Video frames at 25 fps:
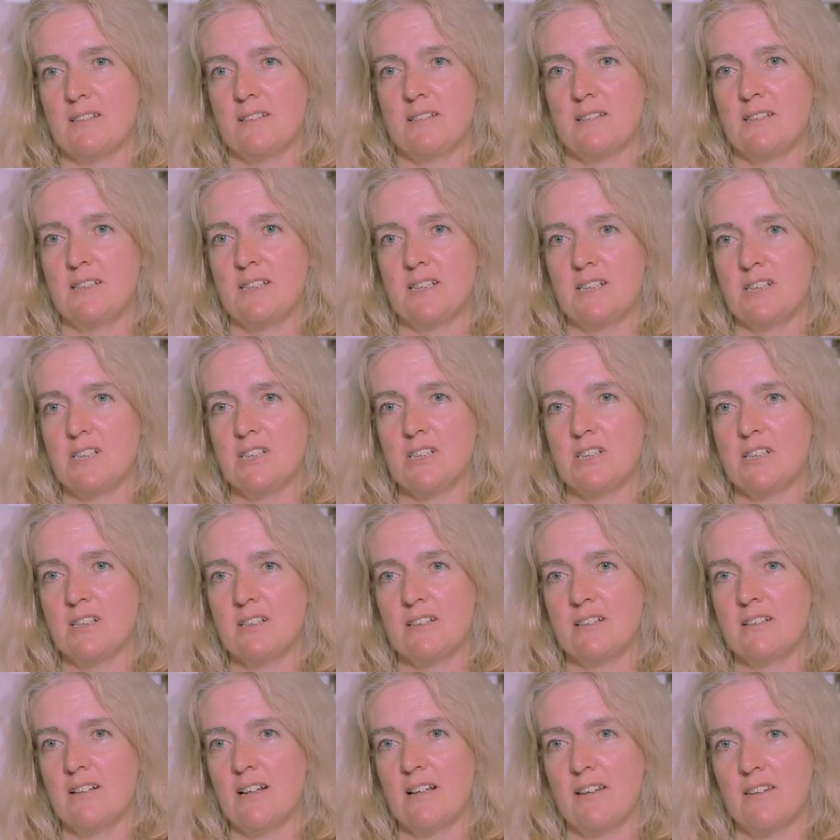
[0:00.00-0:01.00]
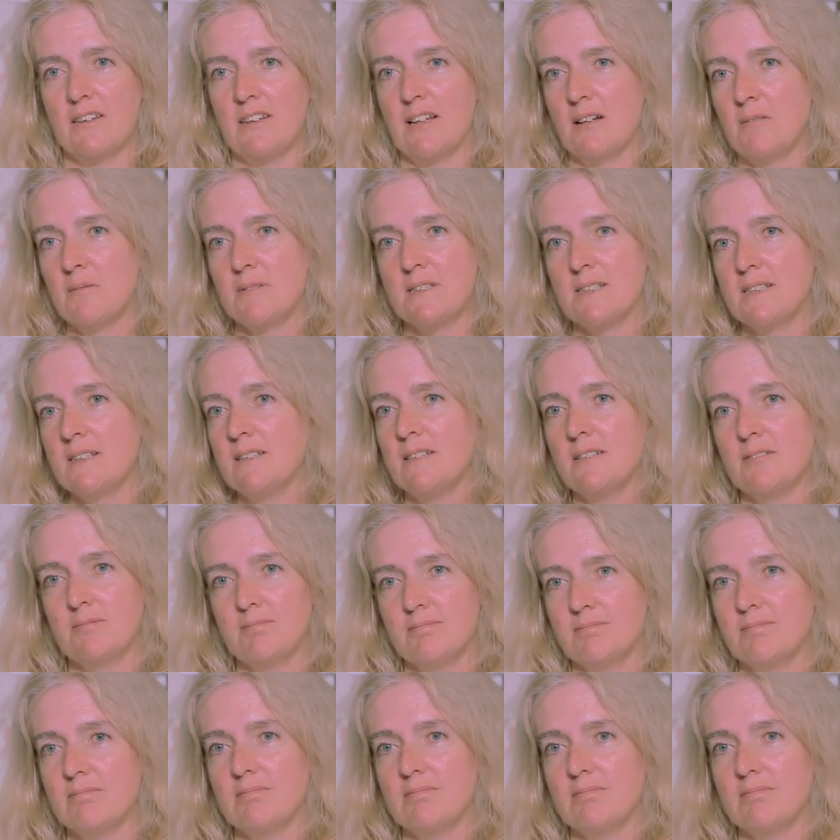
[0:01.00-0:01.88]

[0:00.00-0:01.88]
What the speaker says: condition, and that was it.